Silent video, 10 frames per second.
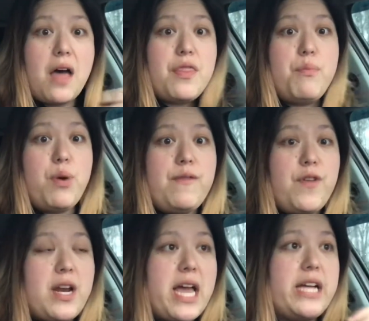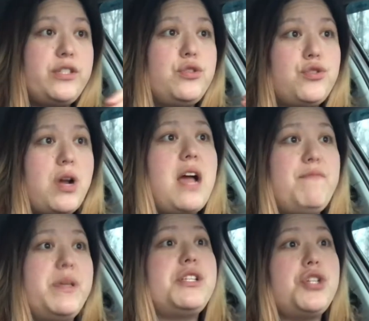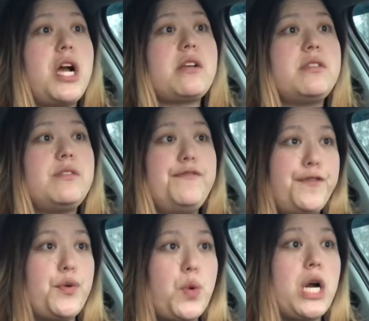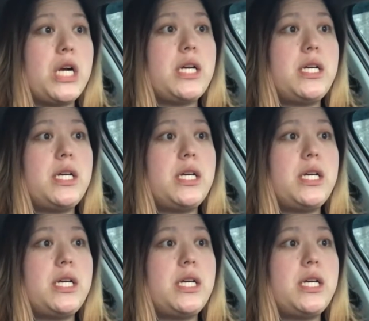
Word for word: the boyfriend had to drive big trucks for work.